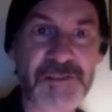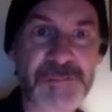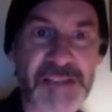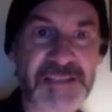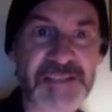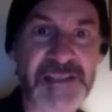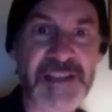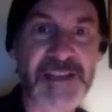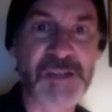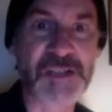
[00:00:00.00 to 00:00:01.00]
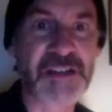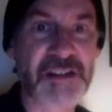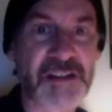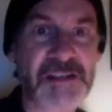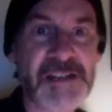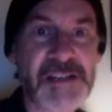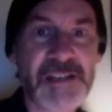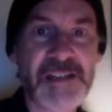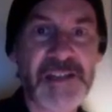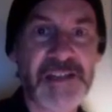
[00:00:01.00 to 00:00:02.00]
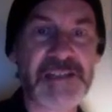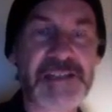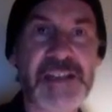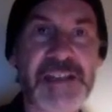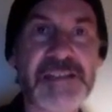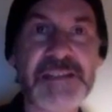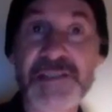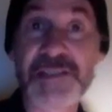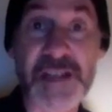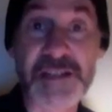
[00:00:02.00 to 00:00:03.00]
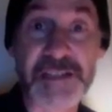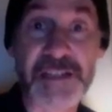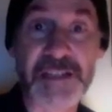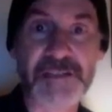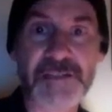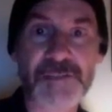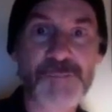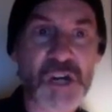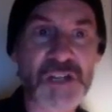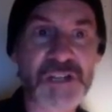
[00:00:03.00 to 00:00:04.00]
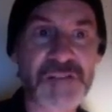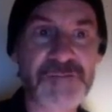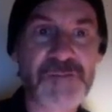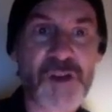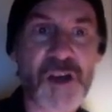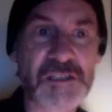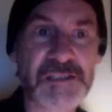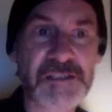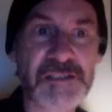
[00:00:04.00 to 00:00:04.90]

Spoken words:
About this time of year, he said, studying the murk and fog.